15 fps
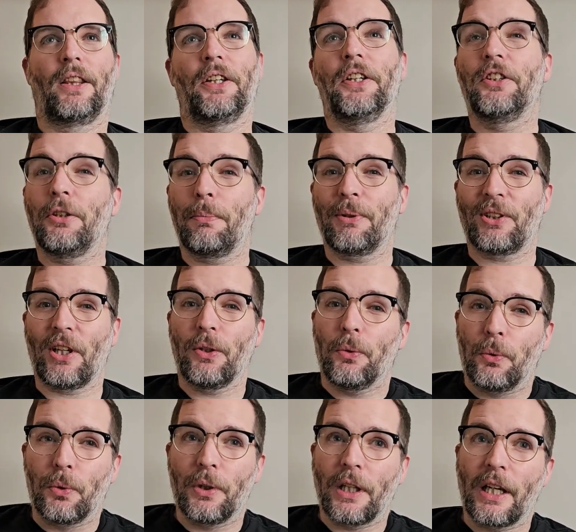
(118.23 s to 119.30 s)
thirty percent
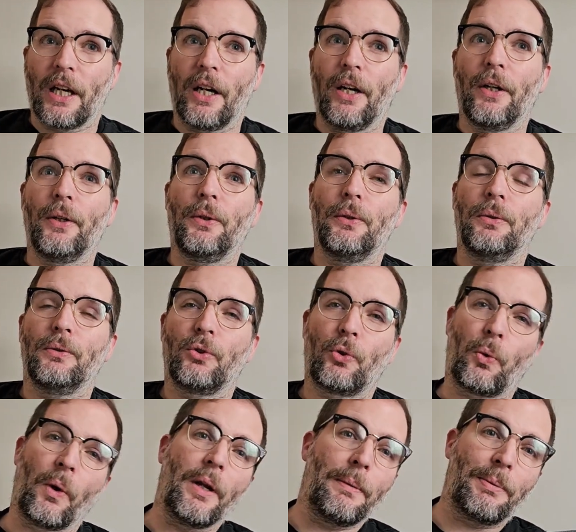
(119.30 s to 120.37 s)
audio,
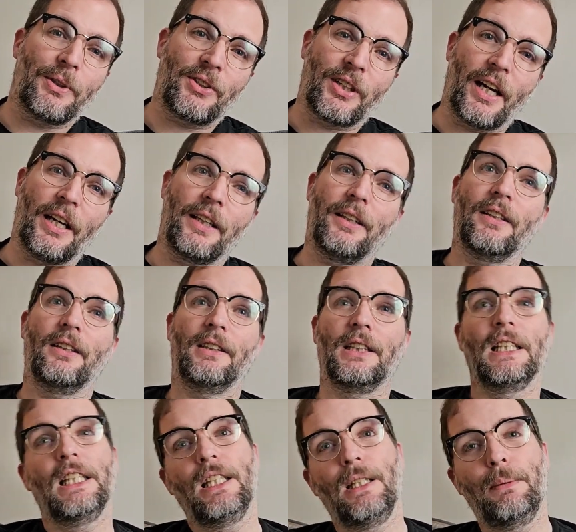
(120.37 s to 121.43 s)
twenty percent
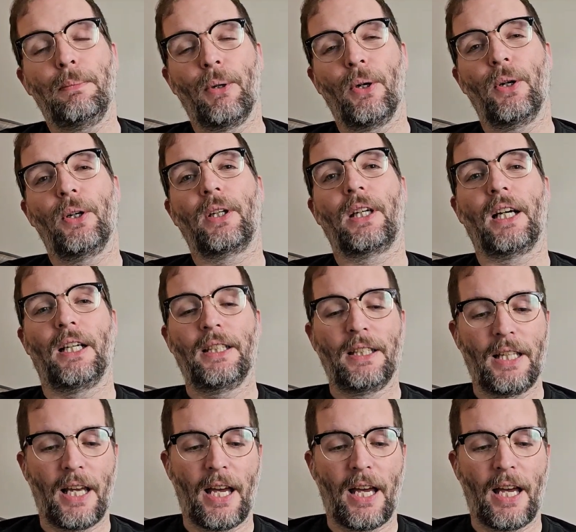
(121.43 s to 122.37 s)
ebook, and